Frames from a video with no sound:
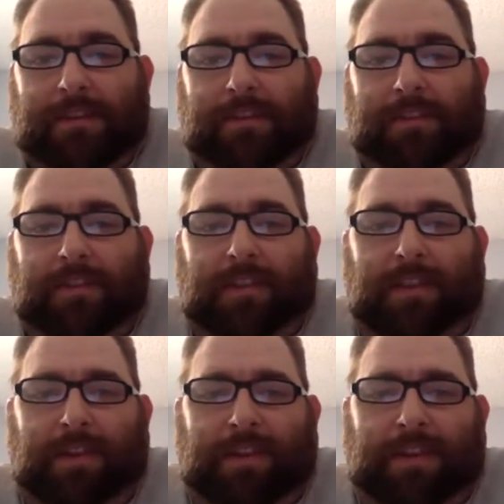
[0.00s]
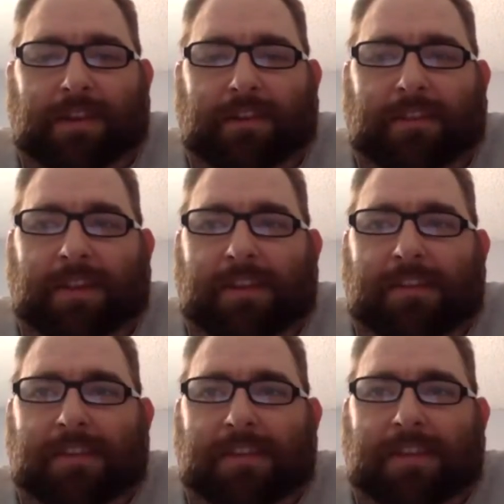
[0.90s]
still a young
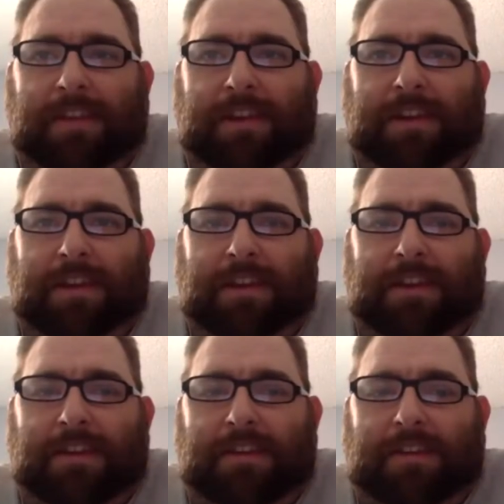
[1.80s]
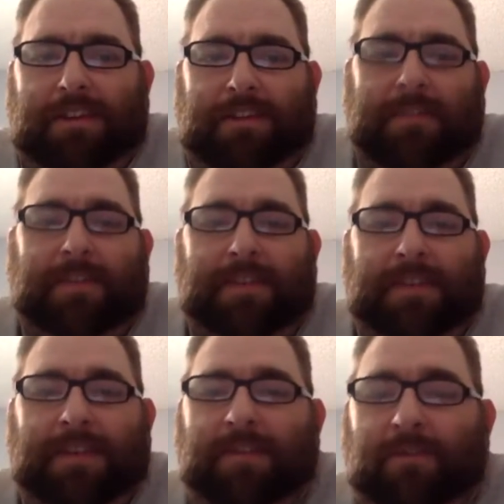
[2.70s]
season, and
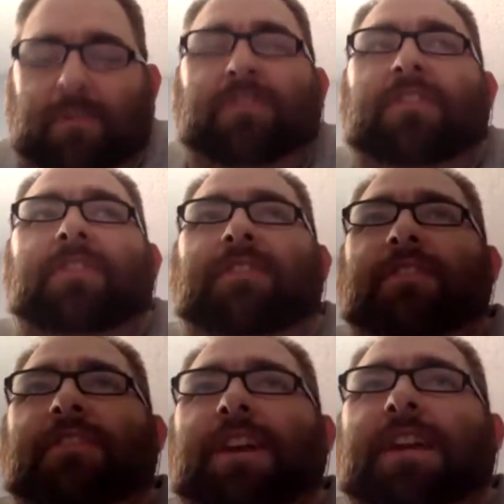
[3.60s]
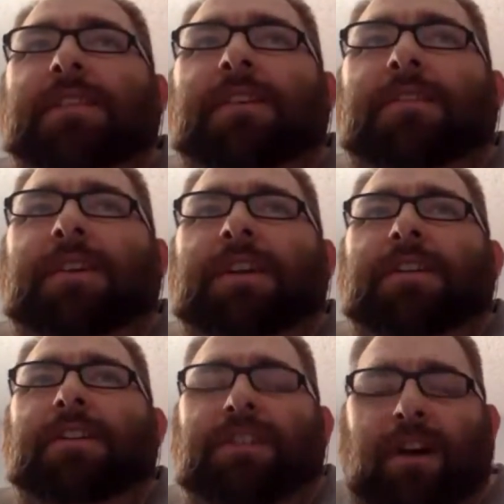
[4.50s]
this is kind of a
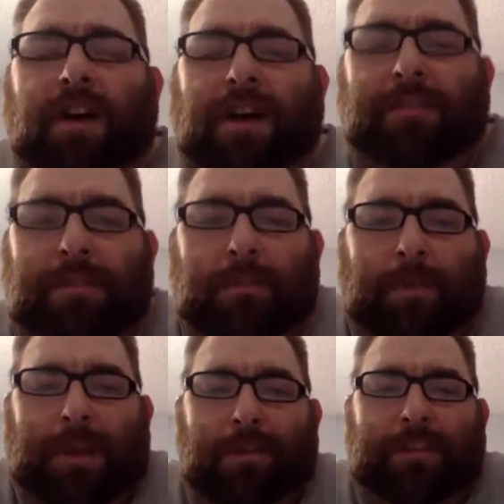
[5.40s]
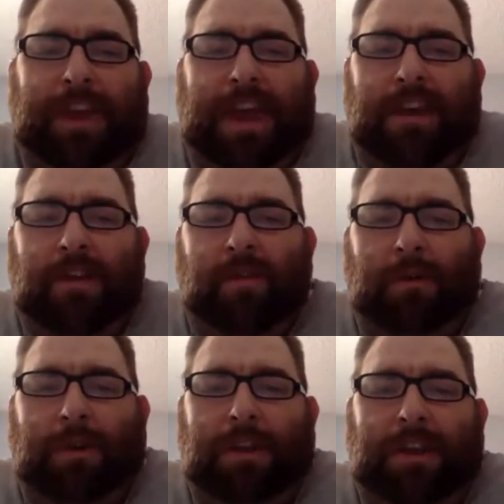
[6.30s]
good off the rails category
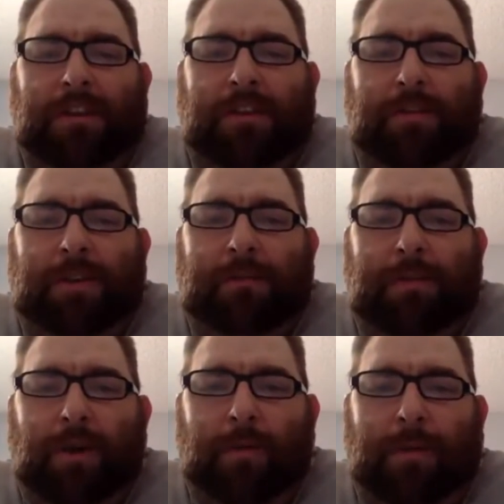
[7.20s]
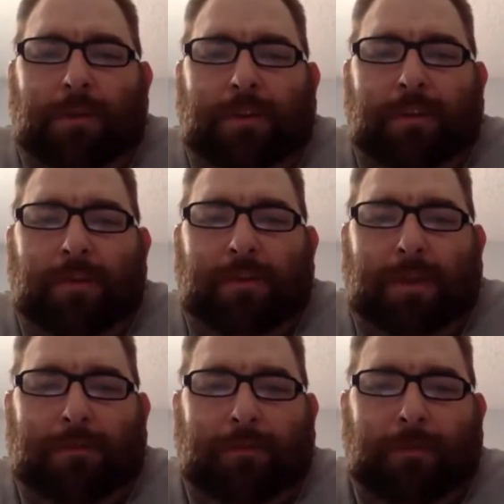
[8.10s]
we're going to get to in a moment. We're going to start with
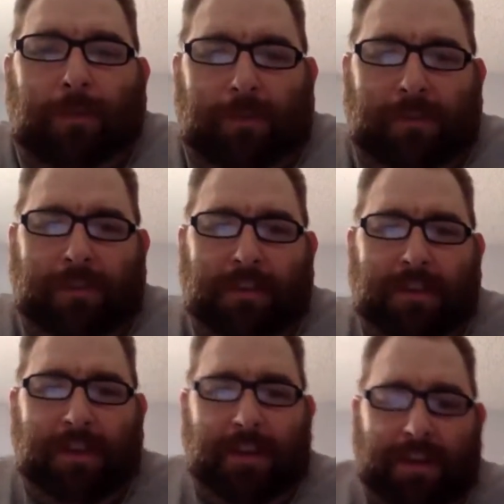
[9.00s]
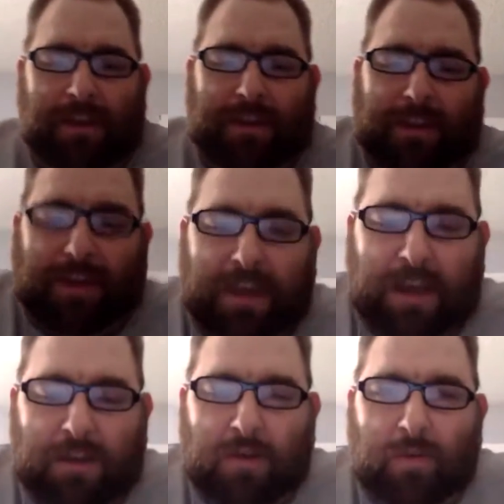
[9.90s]
my first
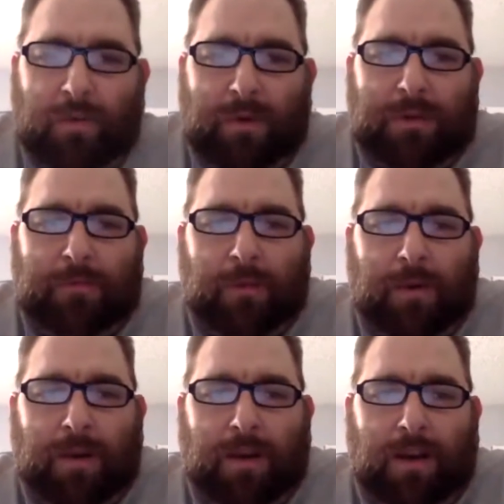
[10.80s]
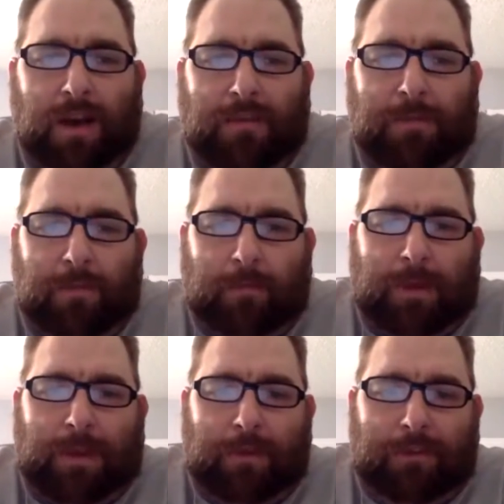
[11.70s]
category for off the
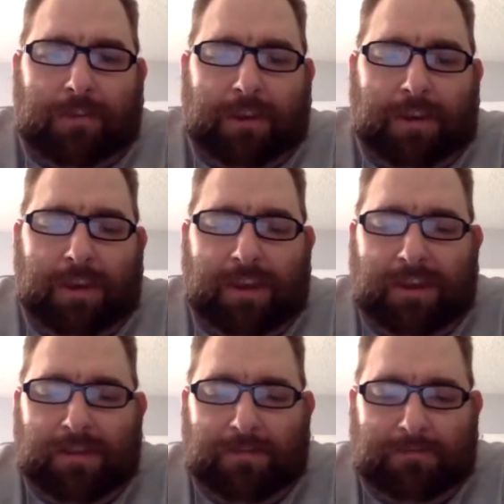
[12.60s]
rails today.